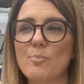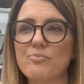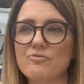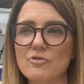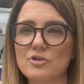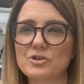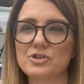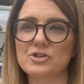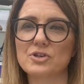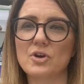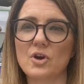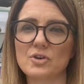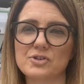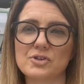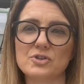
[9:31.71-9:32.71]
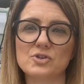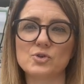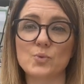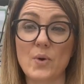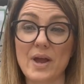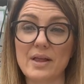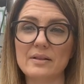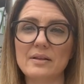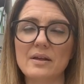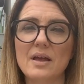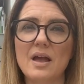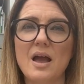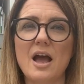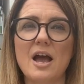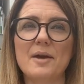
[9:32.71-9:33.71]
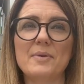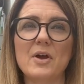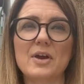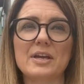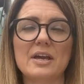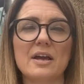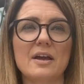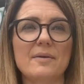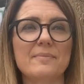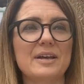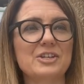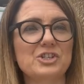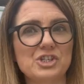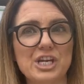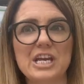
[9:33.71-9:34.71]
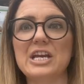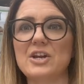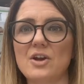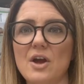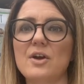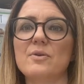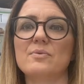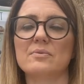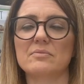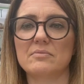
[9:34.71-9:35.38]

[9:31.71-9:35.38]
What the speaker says: brushed cotton twill and like a chino